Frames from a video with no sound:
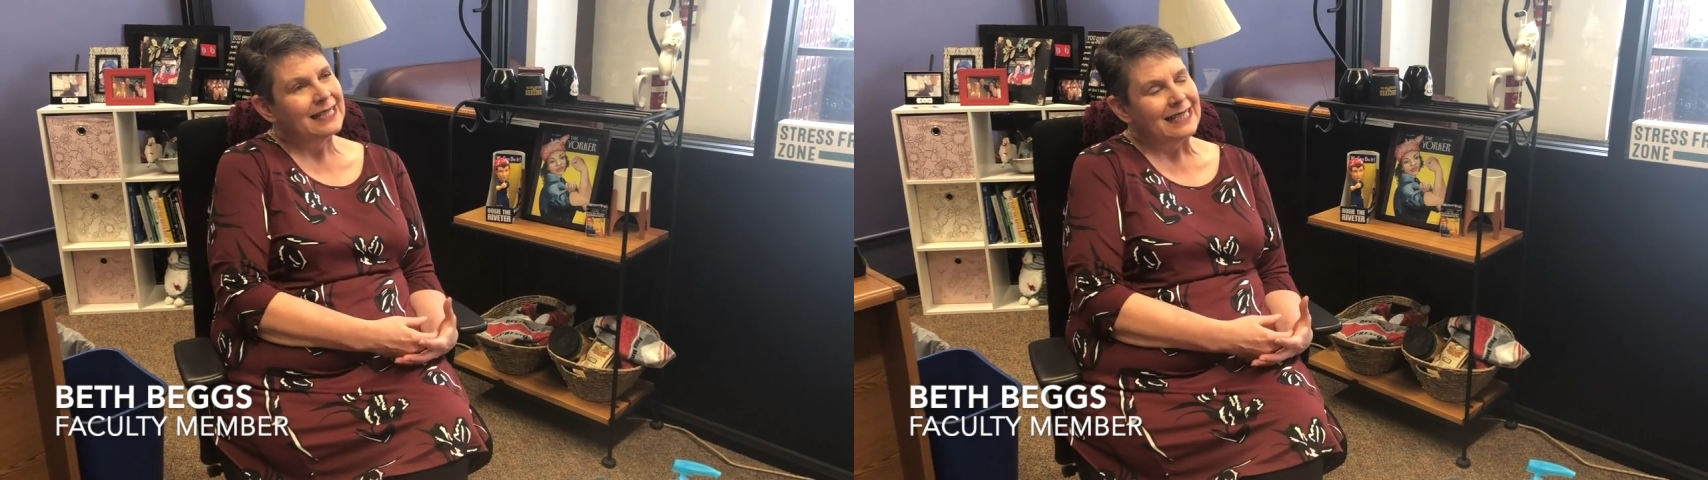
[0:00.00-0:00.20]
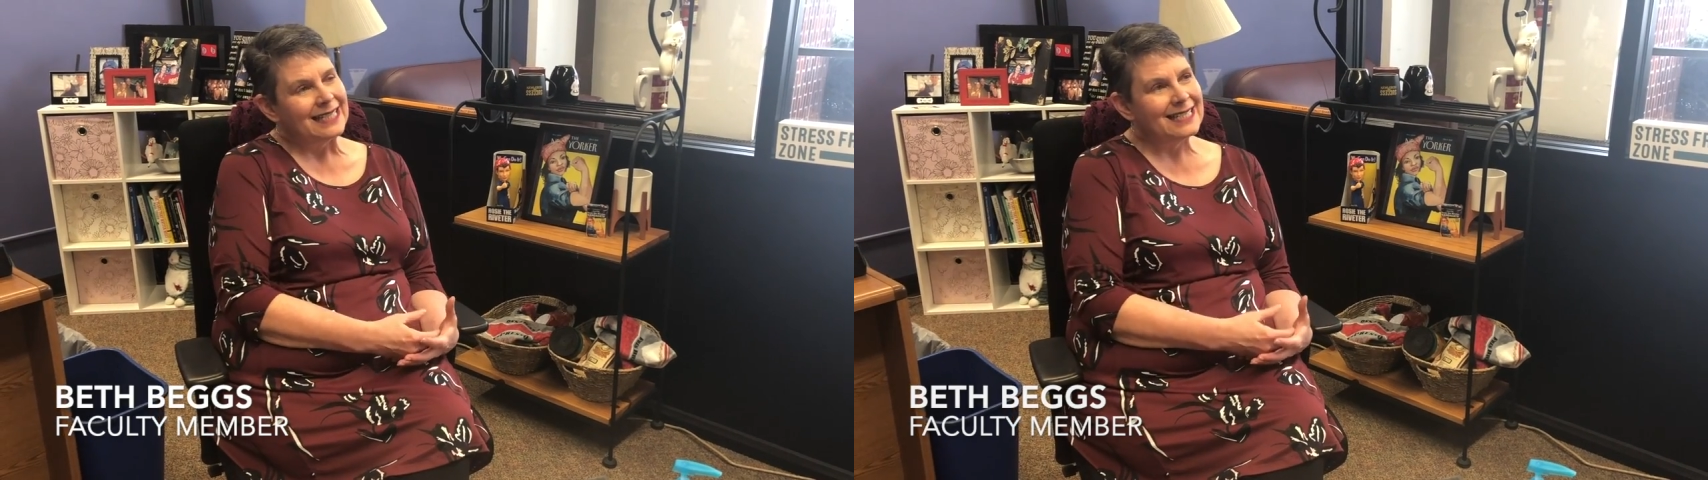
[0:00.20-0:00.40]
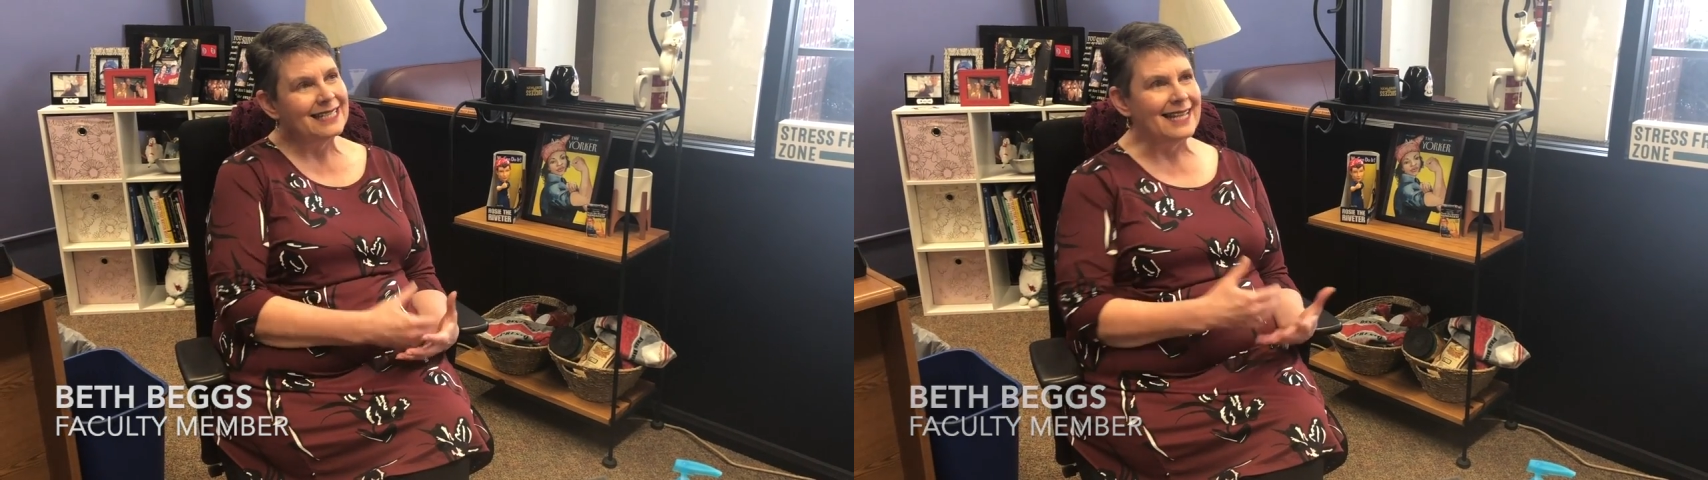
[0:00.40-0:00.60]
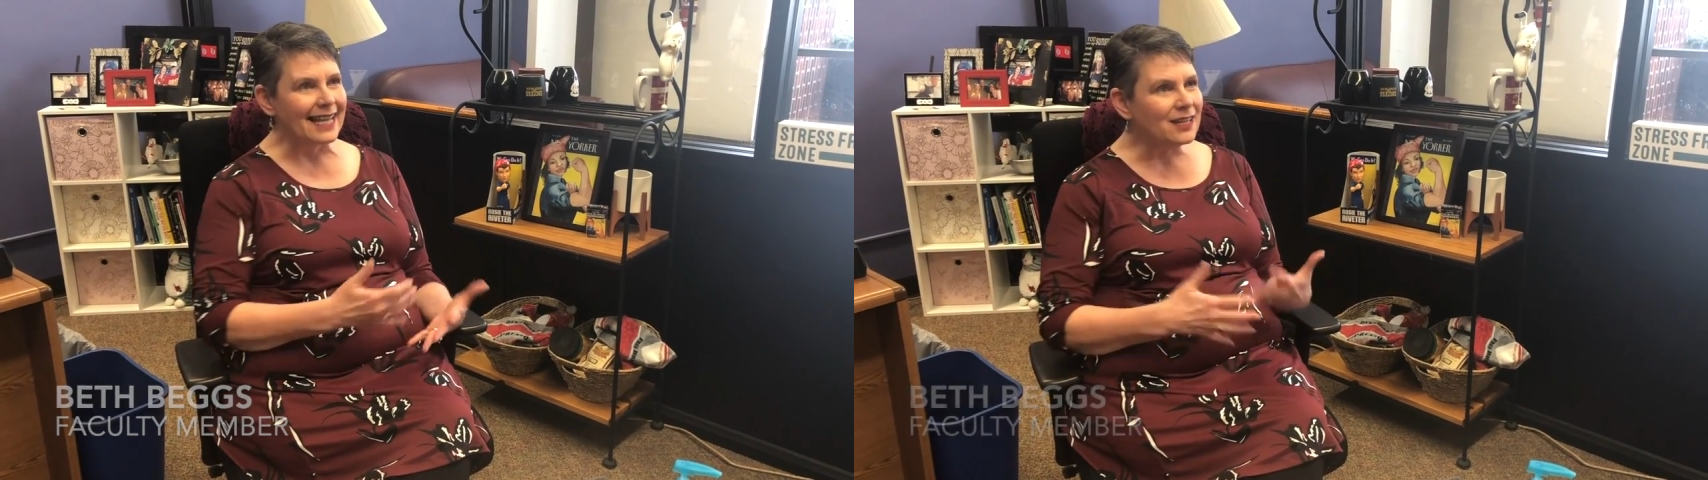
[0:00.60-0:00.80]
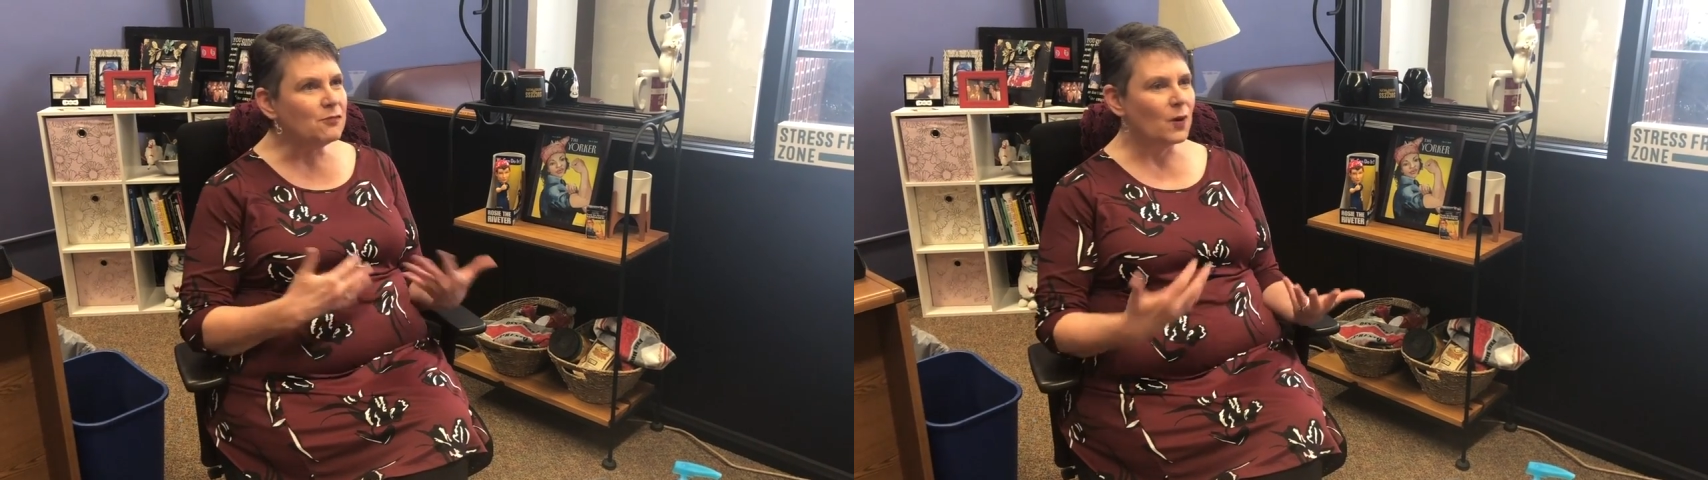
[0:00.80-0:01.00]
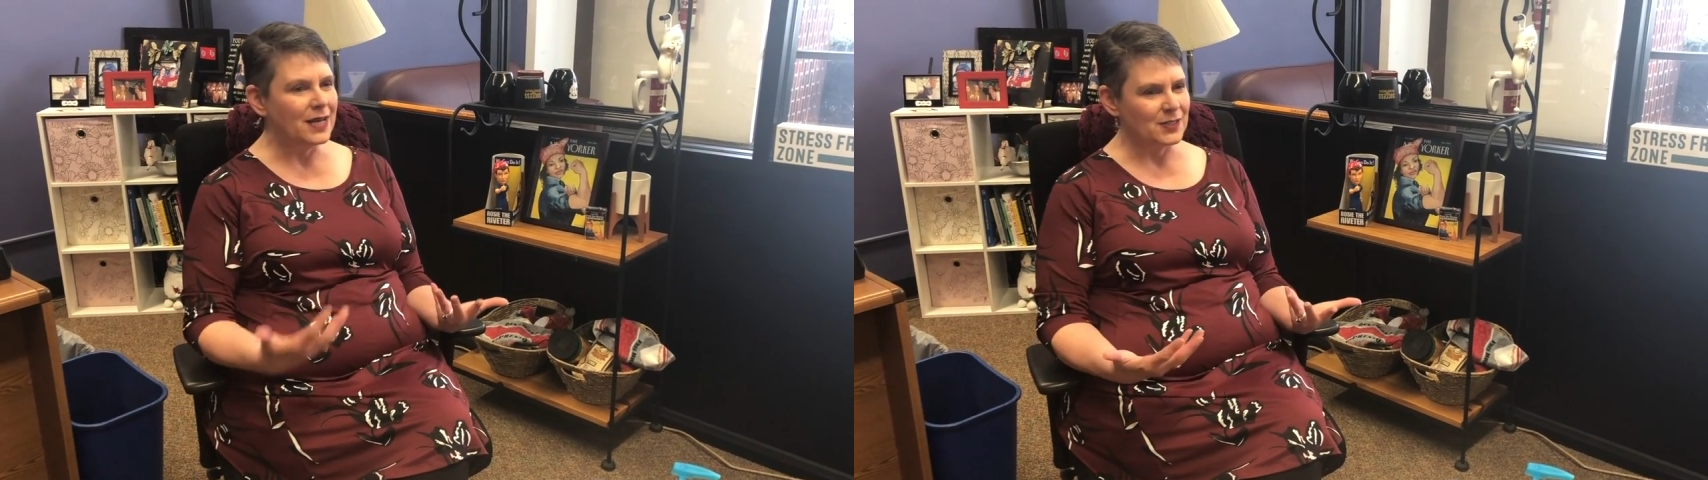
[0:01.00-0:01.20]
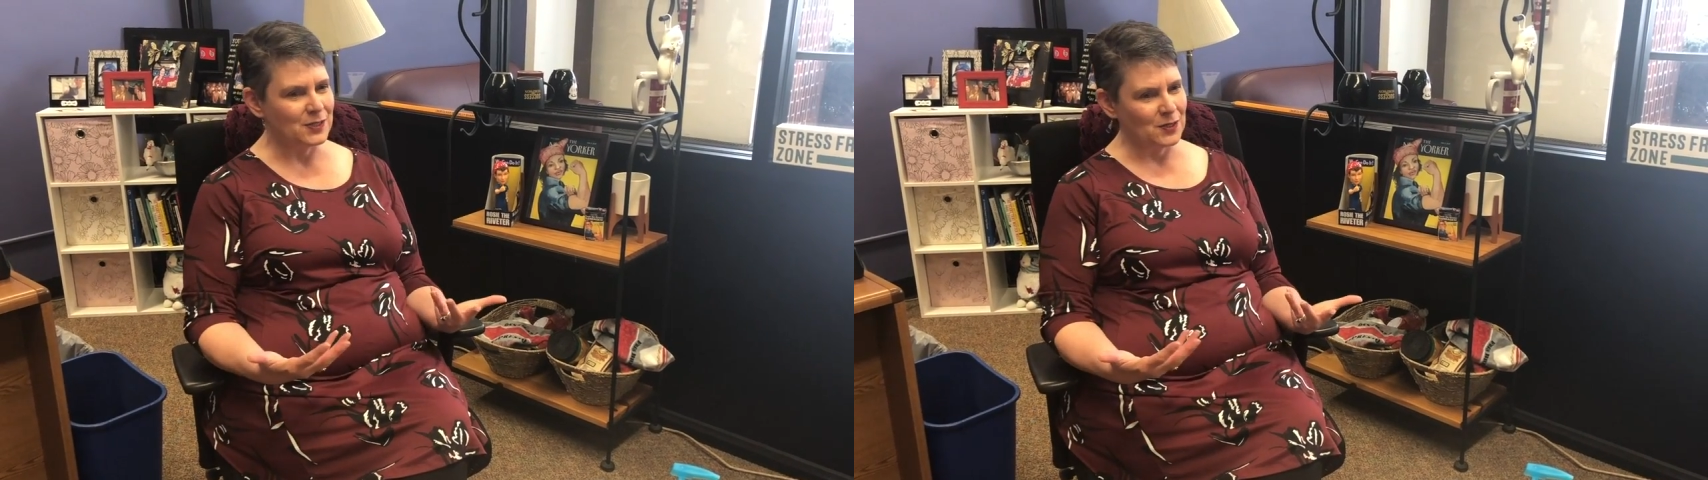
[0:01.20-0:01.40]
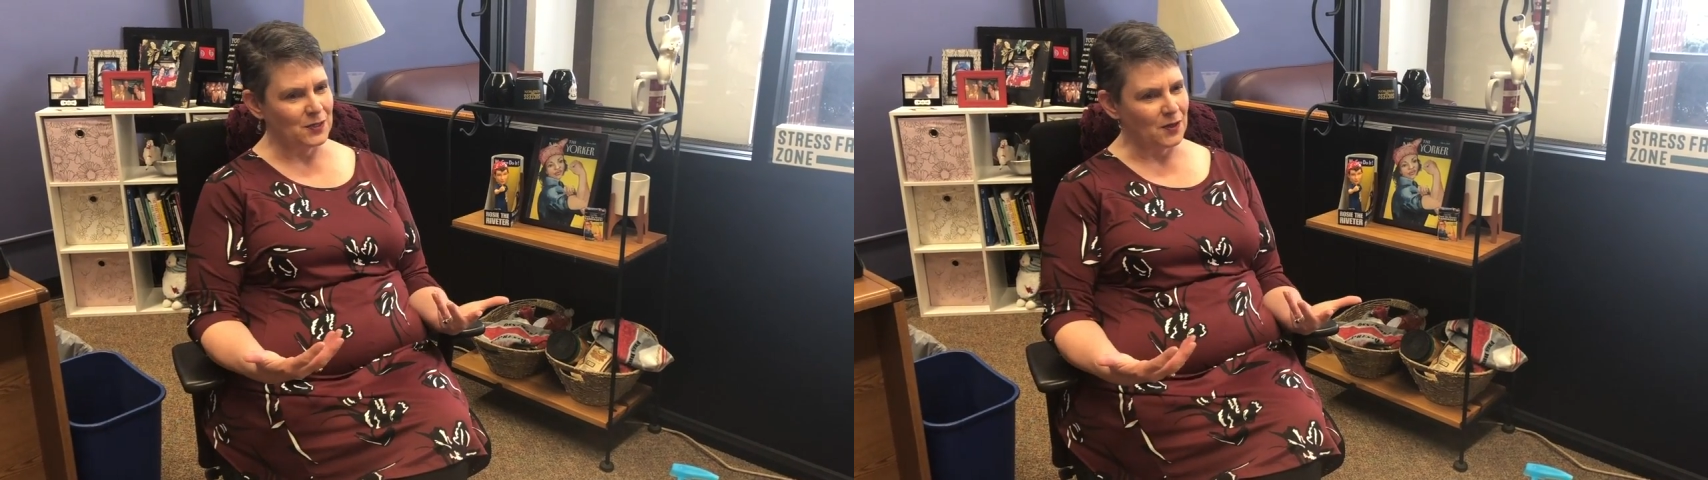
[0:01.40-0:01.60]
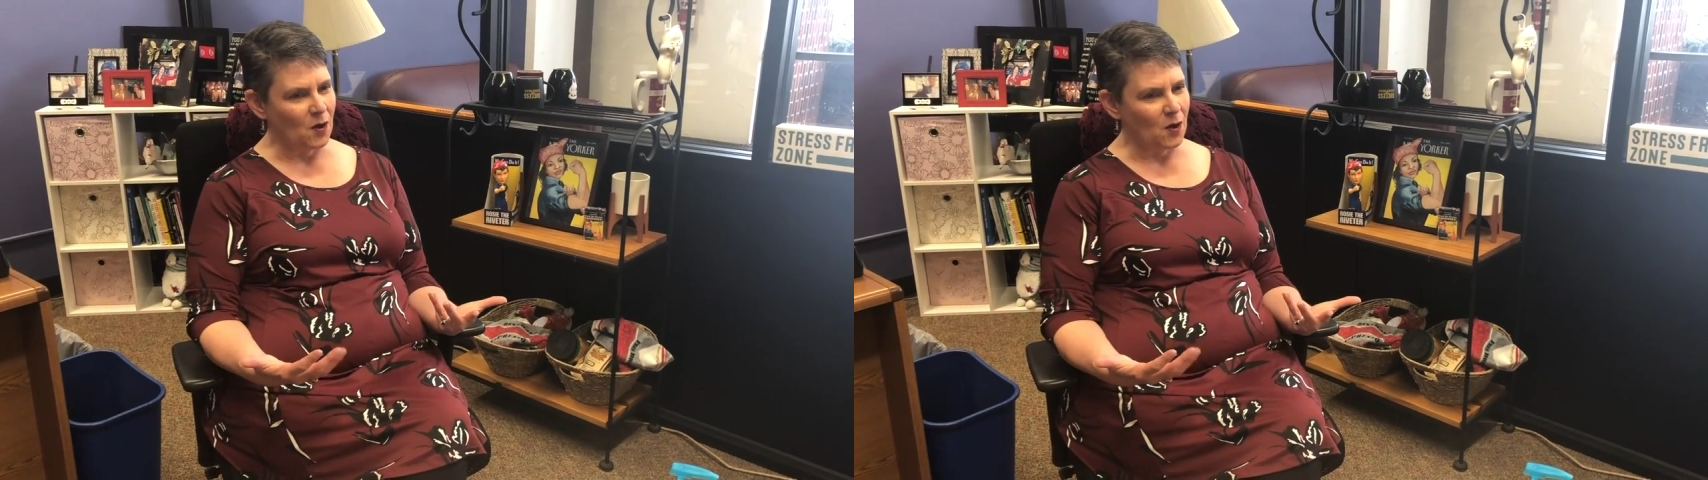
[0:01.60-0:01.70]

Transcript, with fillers: it's a negative way to start the